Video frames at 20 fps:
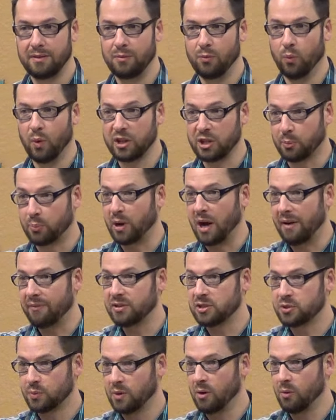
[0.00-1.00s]
What the
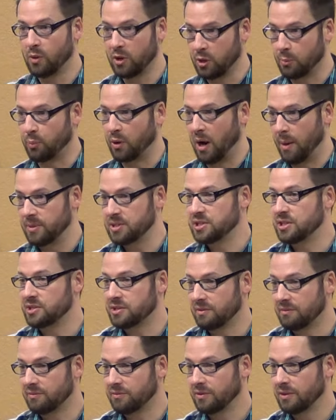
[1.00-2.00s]
prophets wrote were the
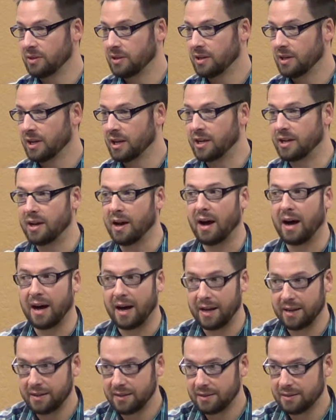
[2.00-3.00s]
promises of
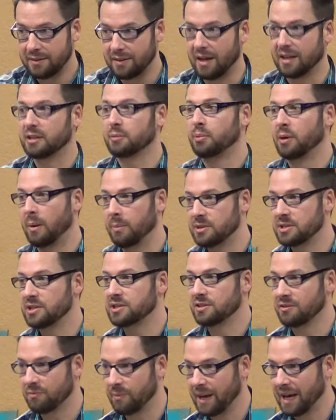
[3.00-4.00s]
God, not the
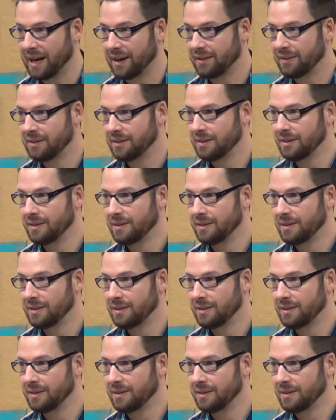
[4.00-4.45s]
promises of man.